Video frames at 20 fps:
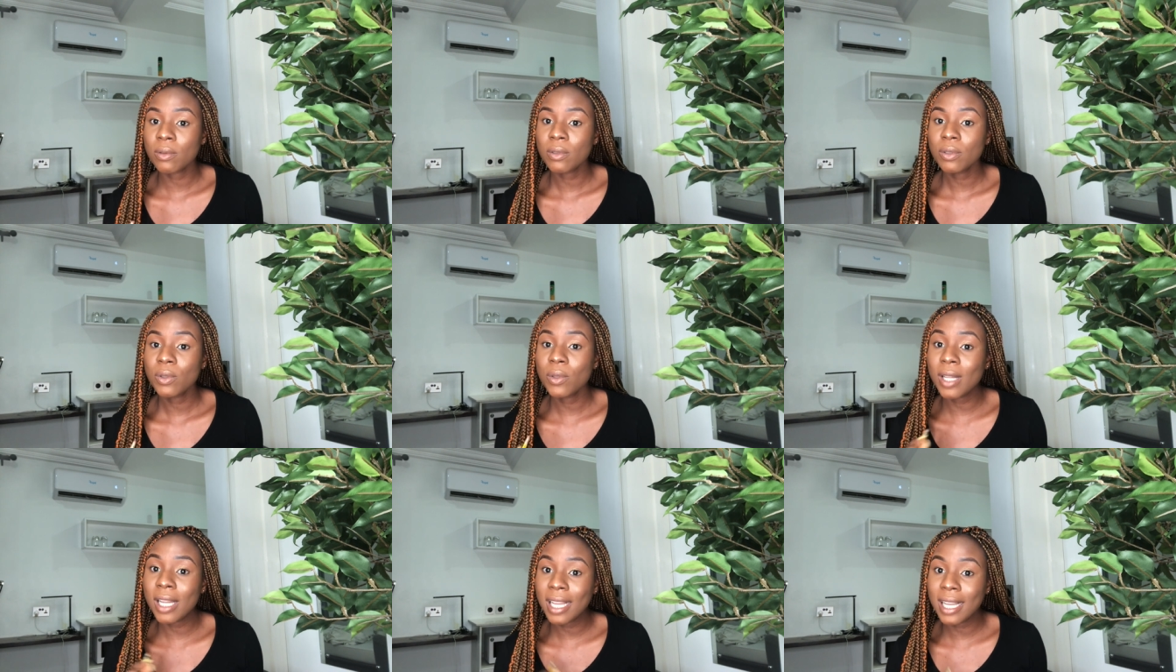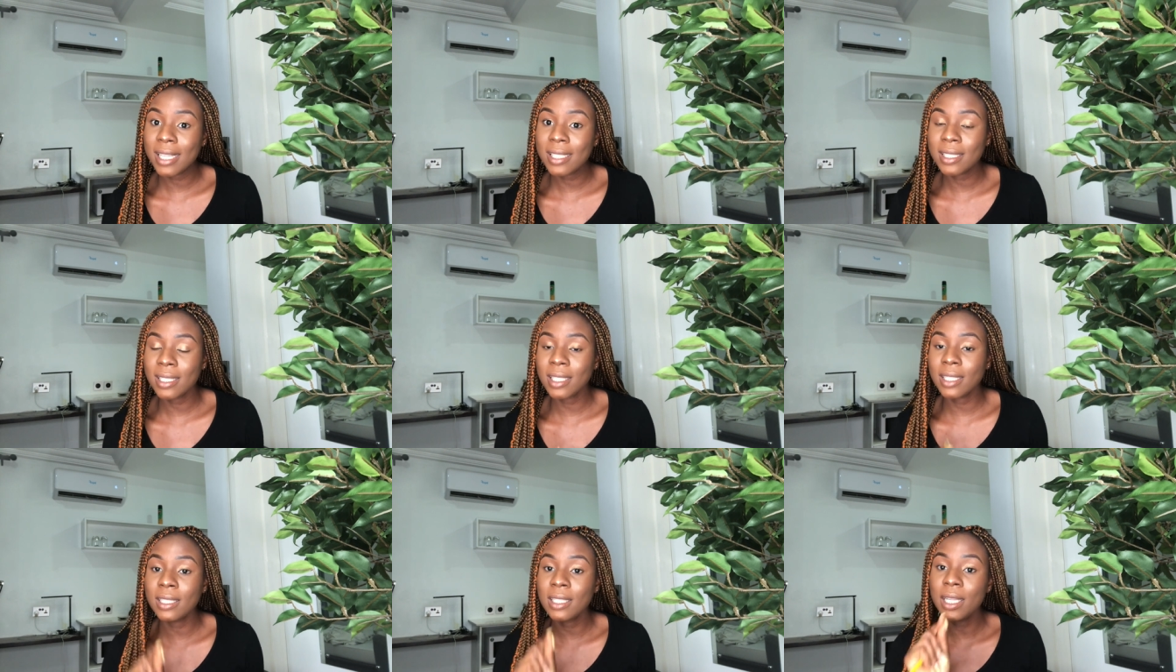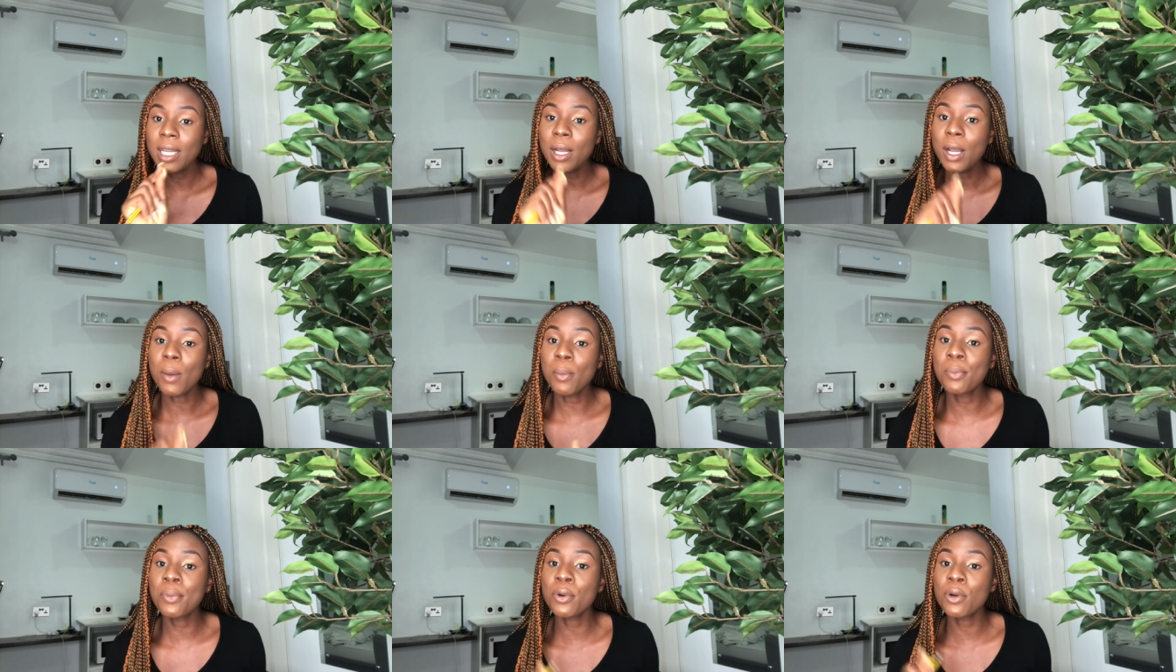So like I said,
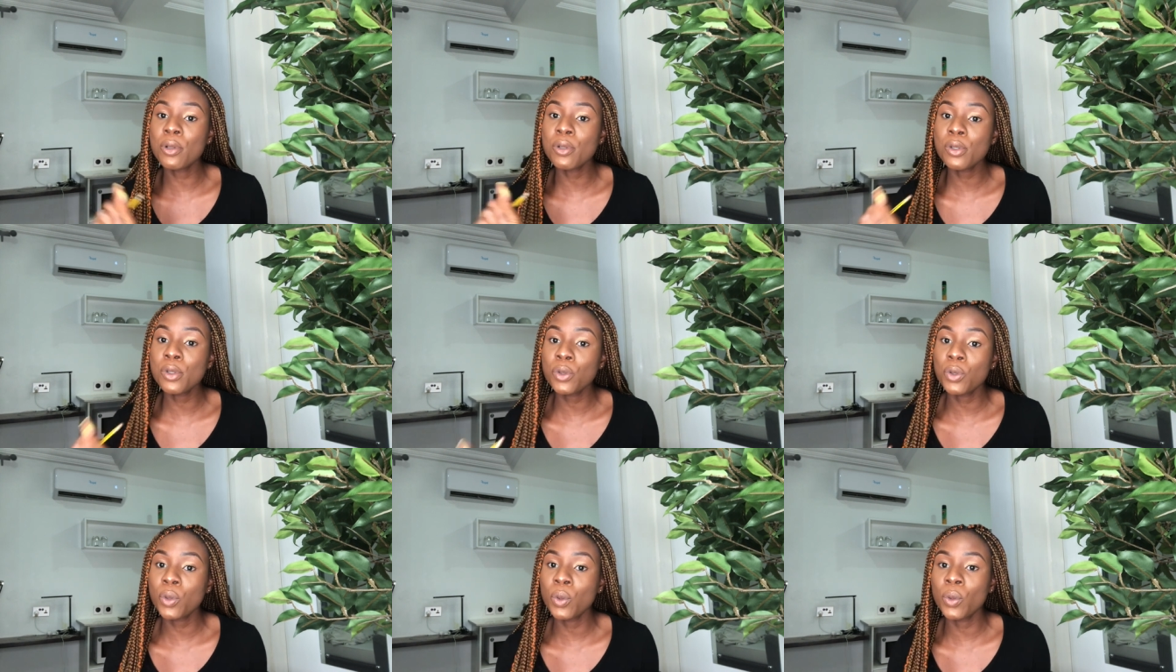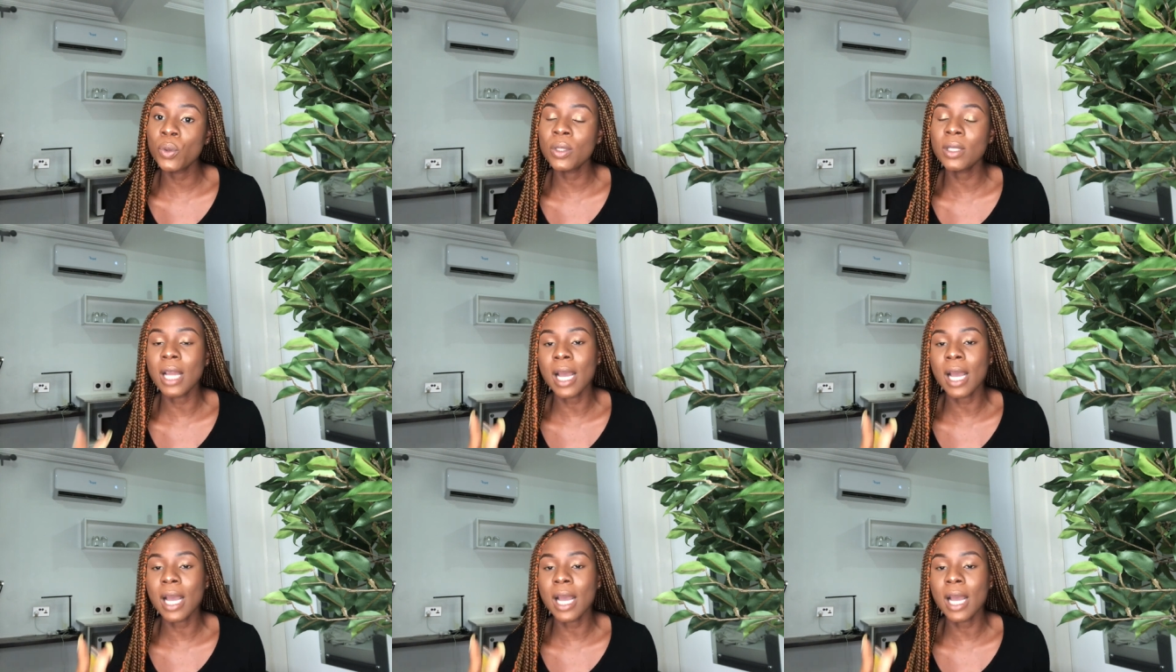bronze tone,